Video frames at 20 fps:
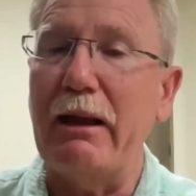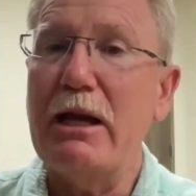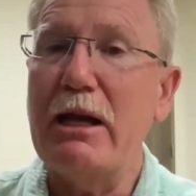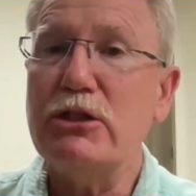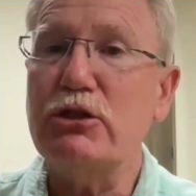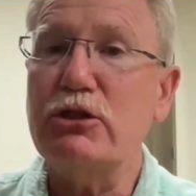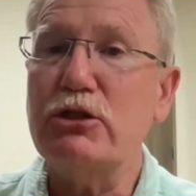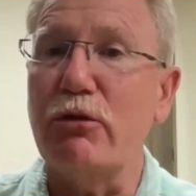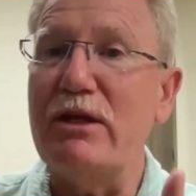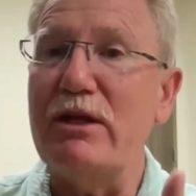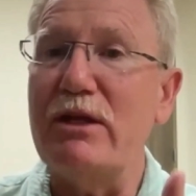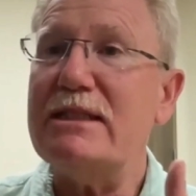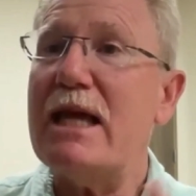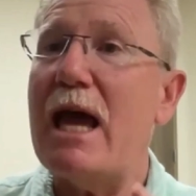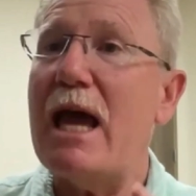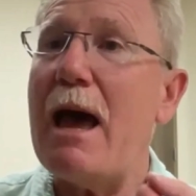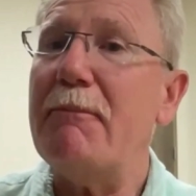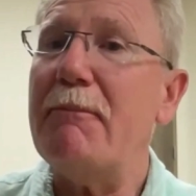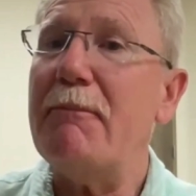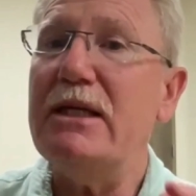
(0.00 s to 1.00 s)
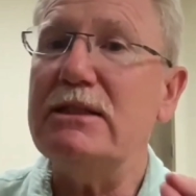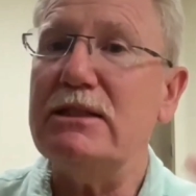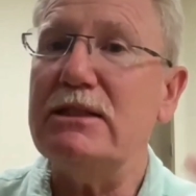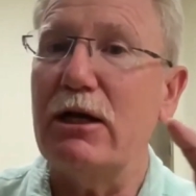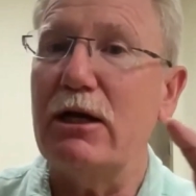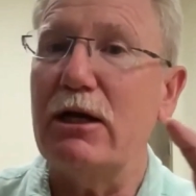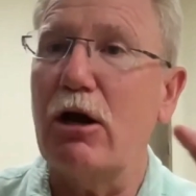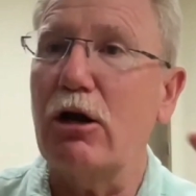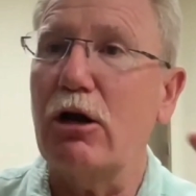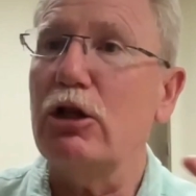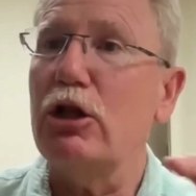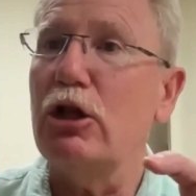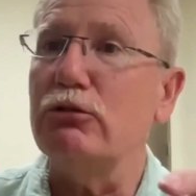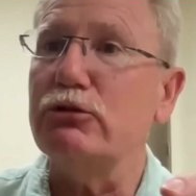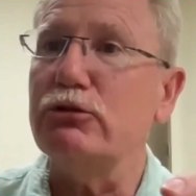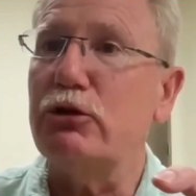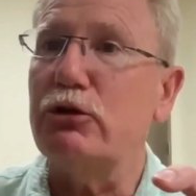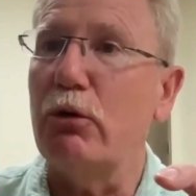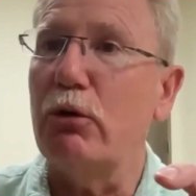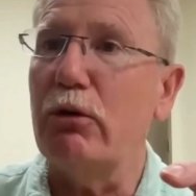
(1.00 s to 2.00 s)
So this happens in our
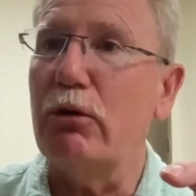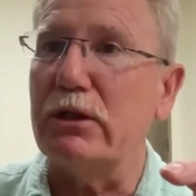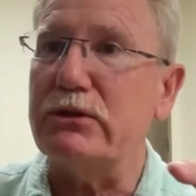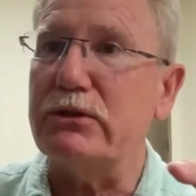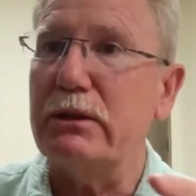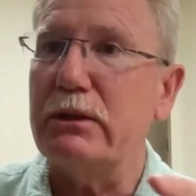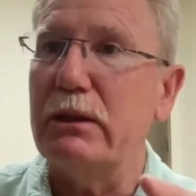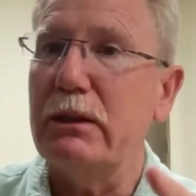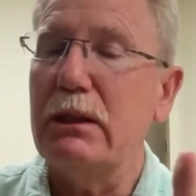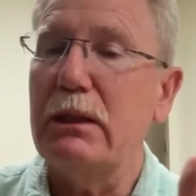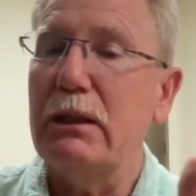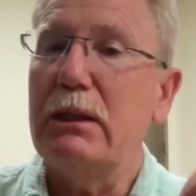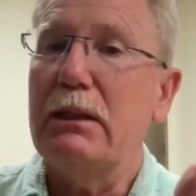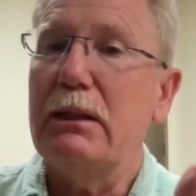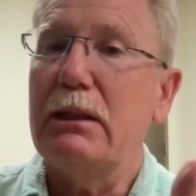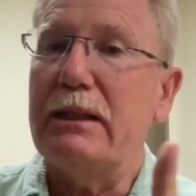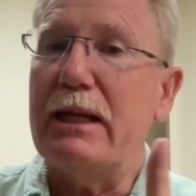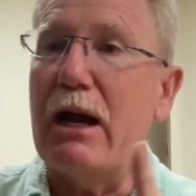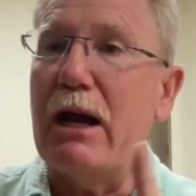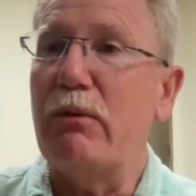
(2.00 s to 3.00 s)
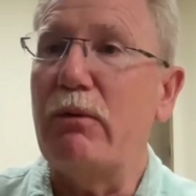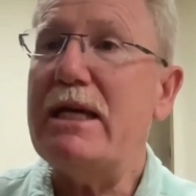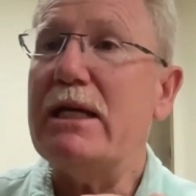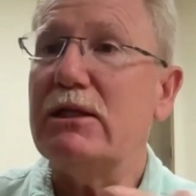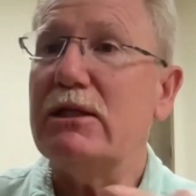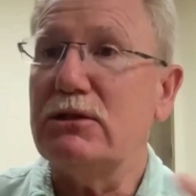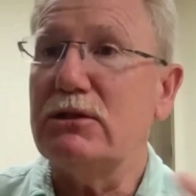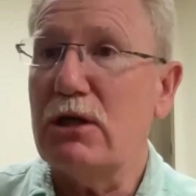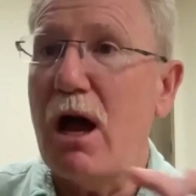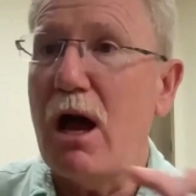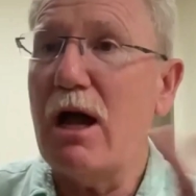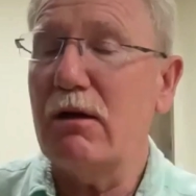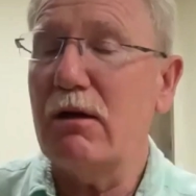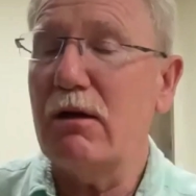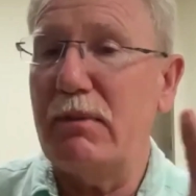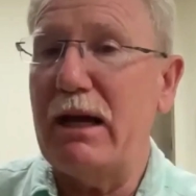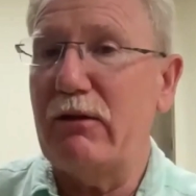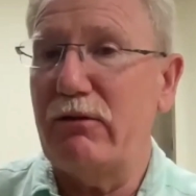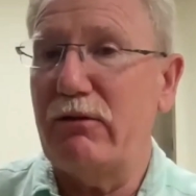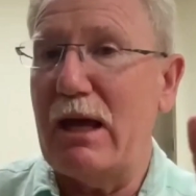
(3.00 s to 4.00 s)
closed doors. Now, we can talk
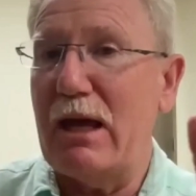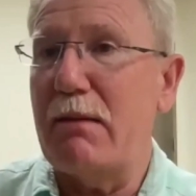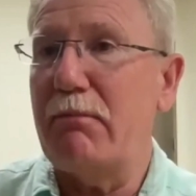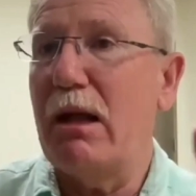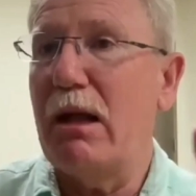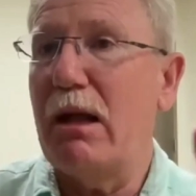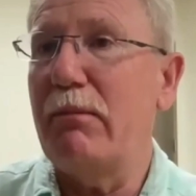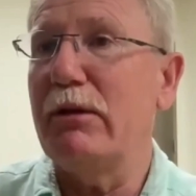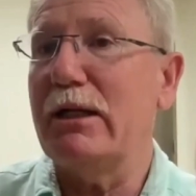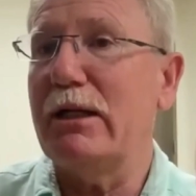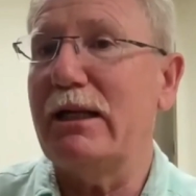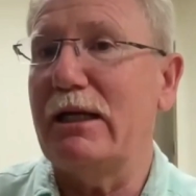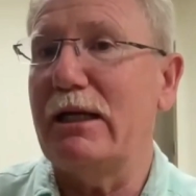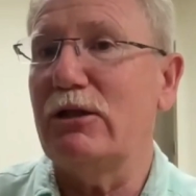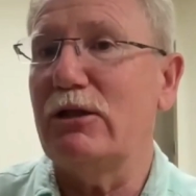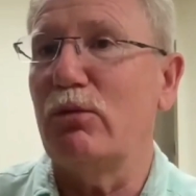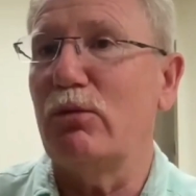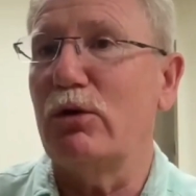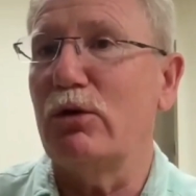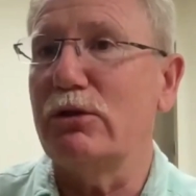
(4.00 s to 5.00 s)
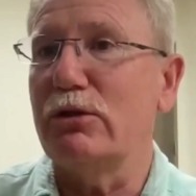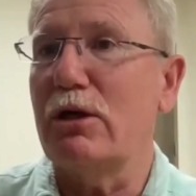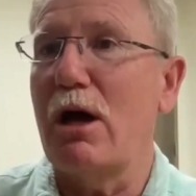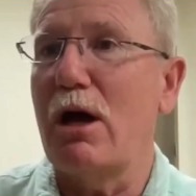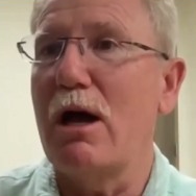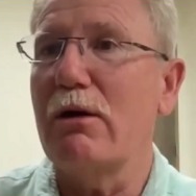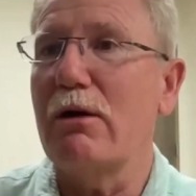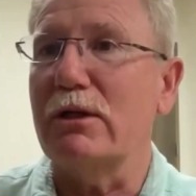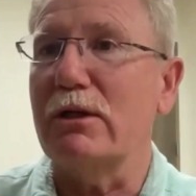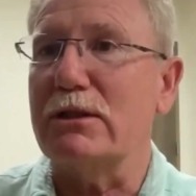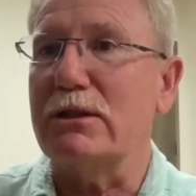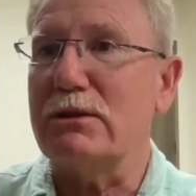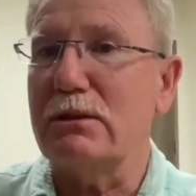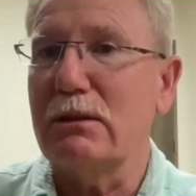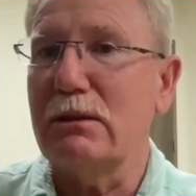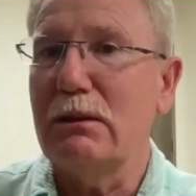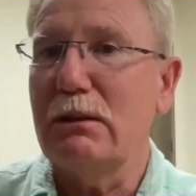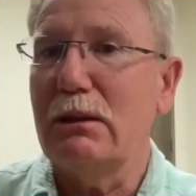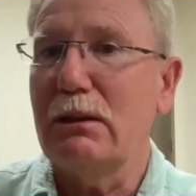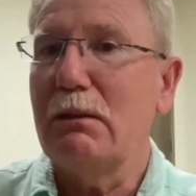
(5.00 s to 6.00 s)
about that publicly at the World Congress,
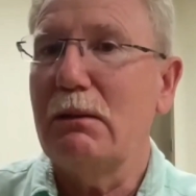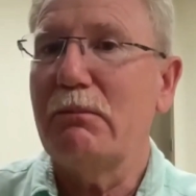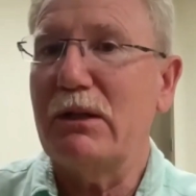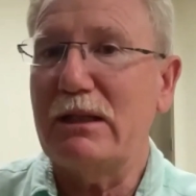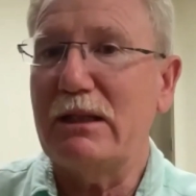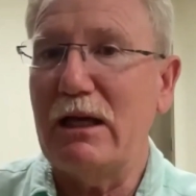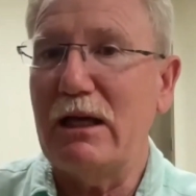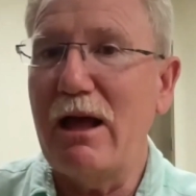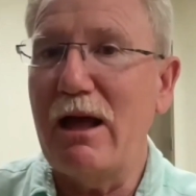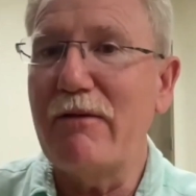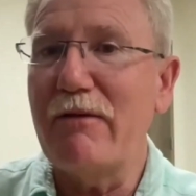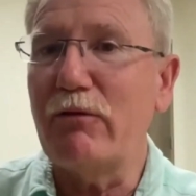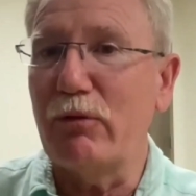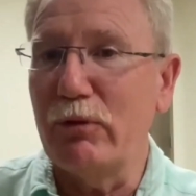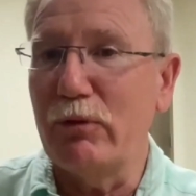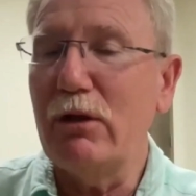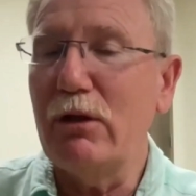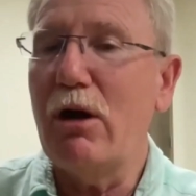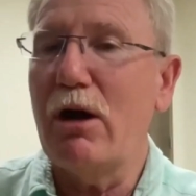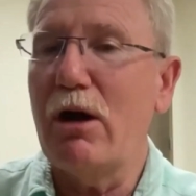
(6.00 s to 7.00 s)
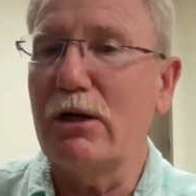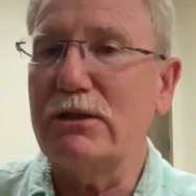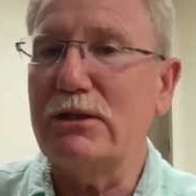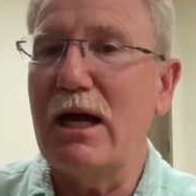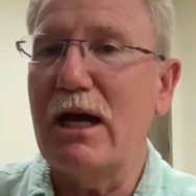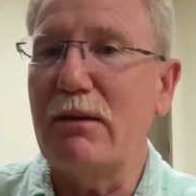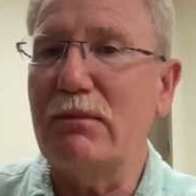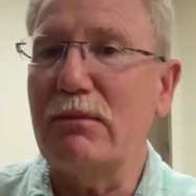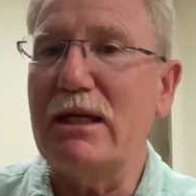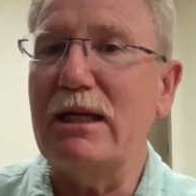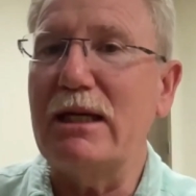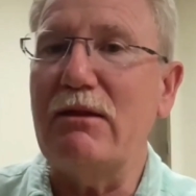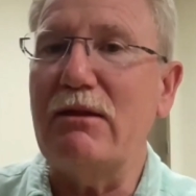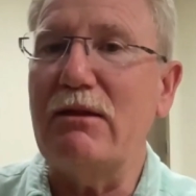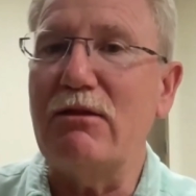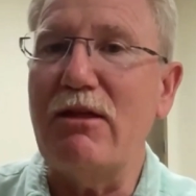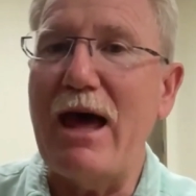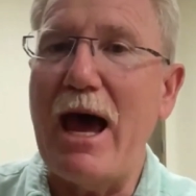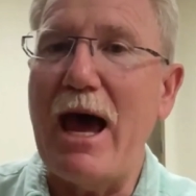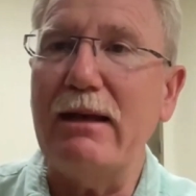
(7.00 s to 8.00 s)
but they'll have a real hard time
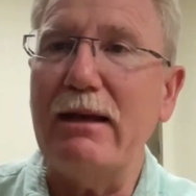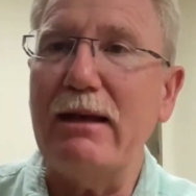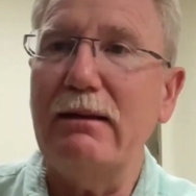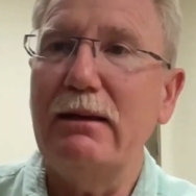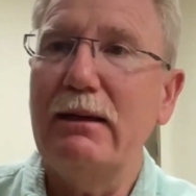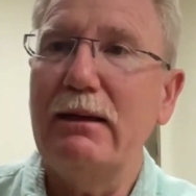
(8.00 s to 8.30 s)
getting that